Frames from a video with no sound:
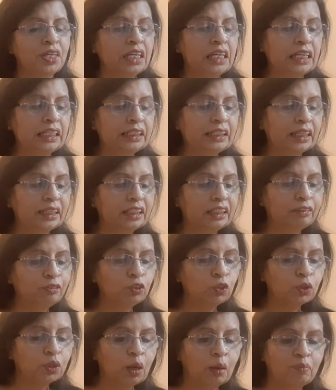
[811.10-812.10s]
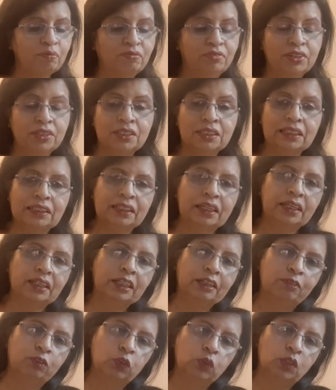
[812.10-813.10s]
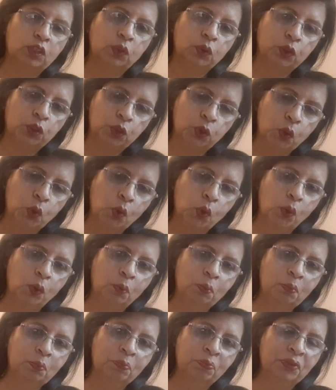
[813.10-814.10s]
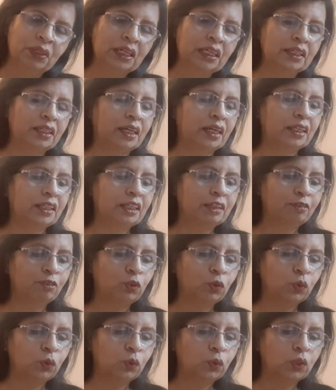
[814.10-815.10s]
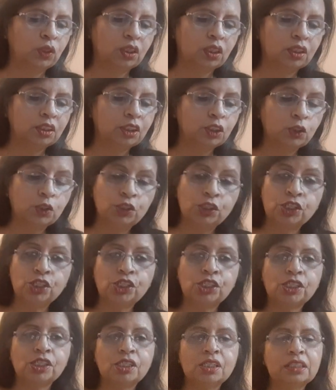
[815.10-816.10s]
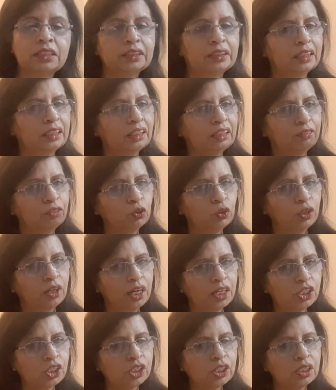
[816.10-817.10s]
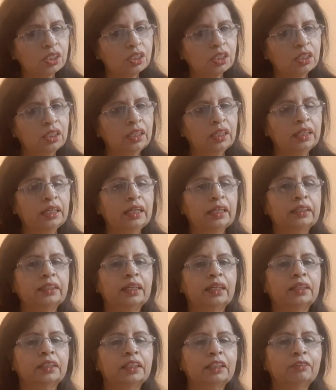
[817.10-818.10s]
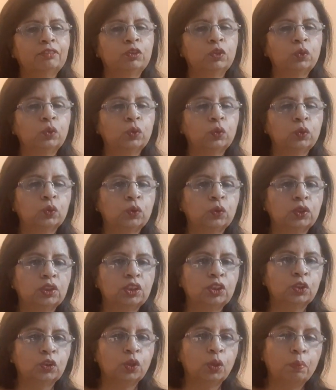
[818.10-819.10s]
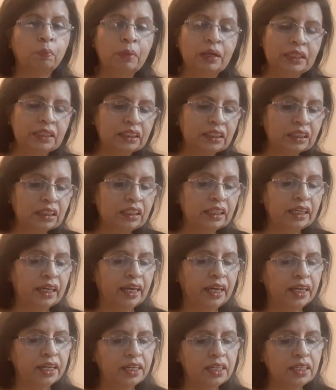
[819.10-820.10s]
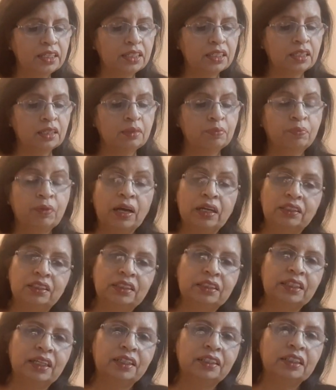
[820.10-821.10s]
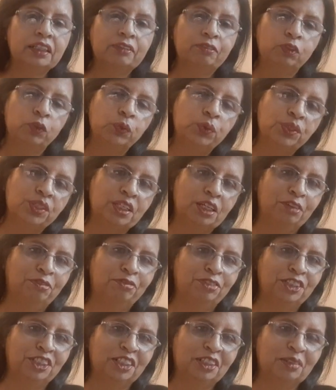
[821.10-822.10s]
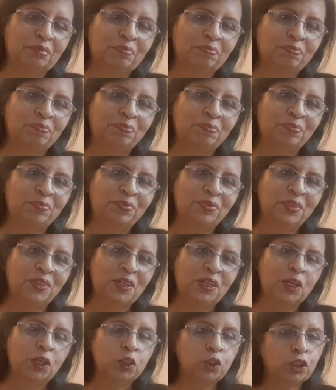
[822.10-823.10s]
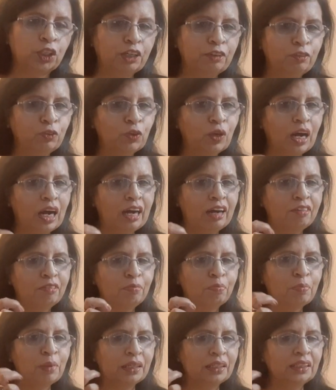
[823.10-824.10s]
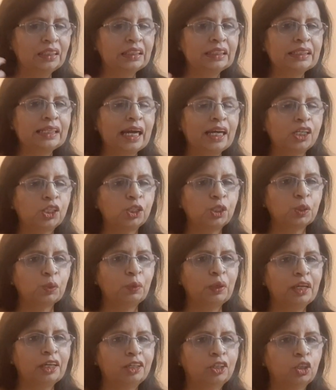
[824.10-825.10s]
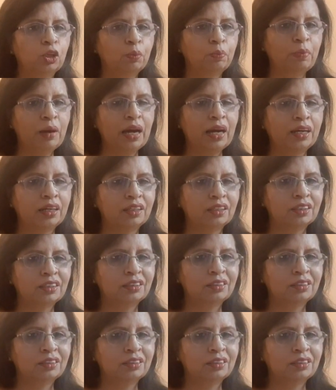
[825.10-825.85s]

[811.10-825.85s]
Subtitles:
It can give you comforts, it can give you a good home, it can give you nutrition, it can give you leisure, it can give you, medical aid, and it can give you safety. So if you have money stashed away in your bank,